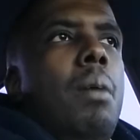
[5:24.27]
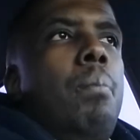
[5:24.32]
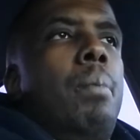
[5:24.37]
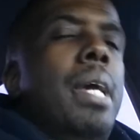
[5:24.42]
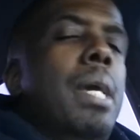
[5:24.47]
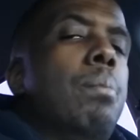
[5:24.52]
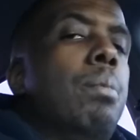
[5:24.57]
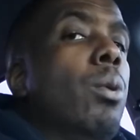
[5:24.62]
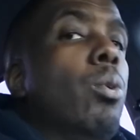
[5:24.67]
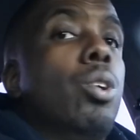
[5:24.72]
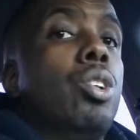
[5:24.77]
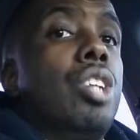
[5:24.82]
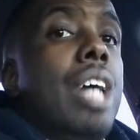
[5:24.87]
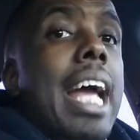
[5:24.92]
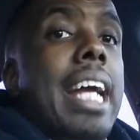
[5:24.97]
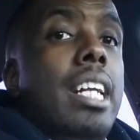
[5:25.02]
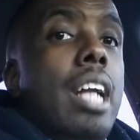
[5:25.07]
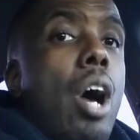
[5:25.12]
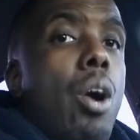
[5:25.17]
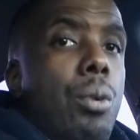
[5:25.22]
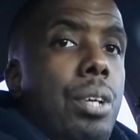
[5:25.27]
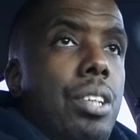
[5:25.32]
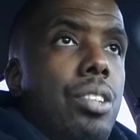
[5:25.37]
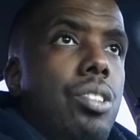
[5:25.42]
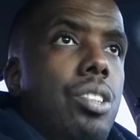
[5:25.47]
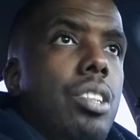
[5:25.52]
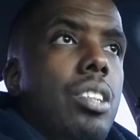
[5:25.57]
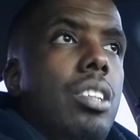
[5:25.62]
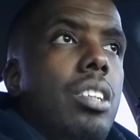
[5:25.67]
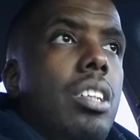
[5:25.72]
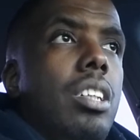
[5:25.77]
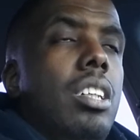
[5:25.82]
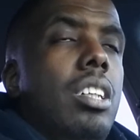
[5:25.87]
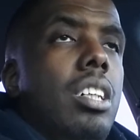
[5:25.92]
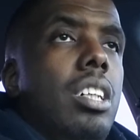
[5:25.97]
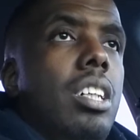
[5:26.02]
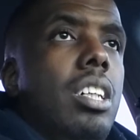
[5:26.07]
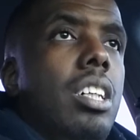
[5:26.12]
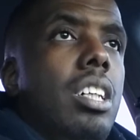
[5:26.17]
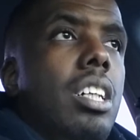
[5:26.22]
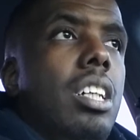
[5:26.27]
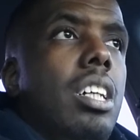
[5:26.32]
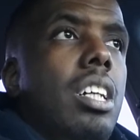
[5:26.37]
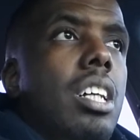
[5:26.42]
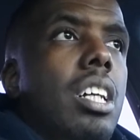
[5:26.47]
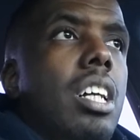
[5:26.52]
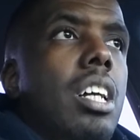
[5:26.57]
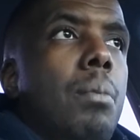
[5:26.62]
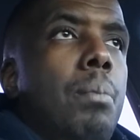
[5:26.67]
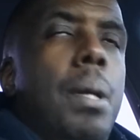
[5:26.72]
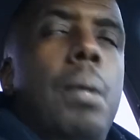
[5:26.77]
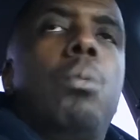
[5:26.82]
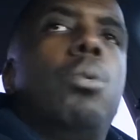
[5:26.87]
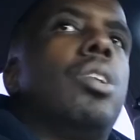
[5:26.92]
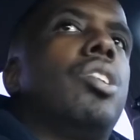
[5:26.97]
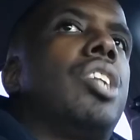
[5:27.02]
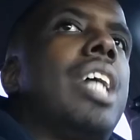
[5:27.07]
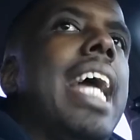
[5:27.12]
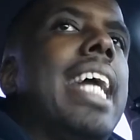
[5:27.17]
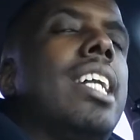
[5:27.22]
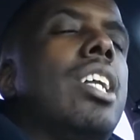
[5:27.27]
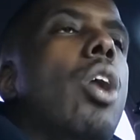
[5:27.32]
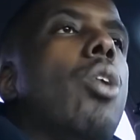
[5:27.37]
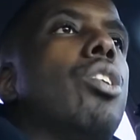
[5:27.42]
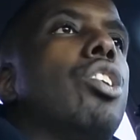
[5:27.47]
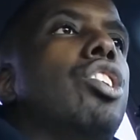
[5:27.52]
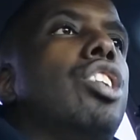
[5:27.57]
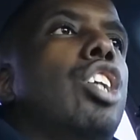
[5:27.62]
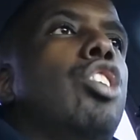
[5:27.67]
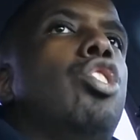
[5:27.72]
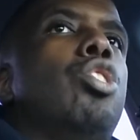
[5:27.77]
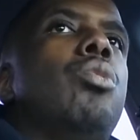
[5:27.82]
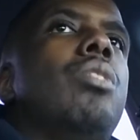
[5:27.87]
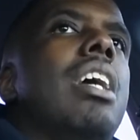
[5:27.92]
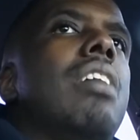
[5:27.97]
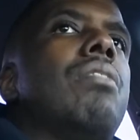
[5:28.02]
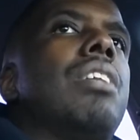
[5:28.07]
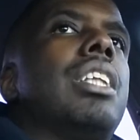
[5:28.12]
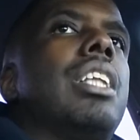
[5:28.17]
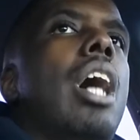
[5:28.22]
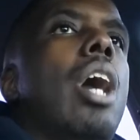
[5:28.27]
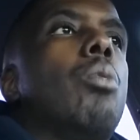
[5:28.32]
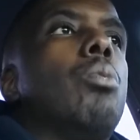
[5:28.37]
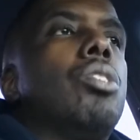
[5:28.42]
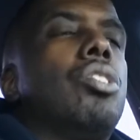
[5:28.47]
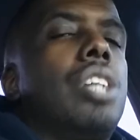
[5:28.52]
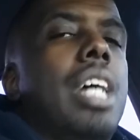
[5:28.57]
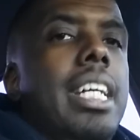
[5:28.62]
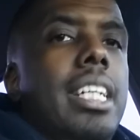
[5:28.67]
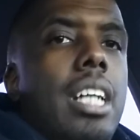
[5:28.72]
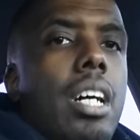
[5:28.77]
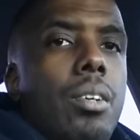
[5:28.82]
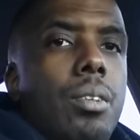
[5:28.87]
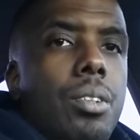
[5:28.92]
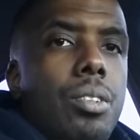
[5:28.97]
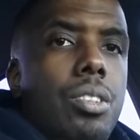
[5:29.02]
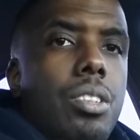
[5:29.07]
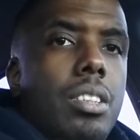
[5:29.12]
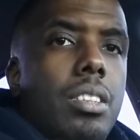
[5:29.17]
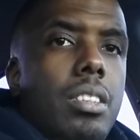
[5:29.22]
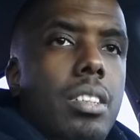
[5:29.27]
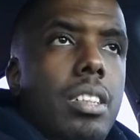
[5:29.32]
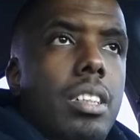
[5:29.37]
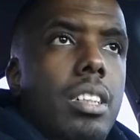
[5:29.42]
people will take notice. People will take notice that you never thought would take notice.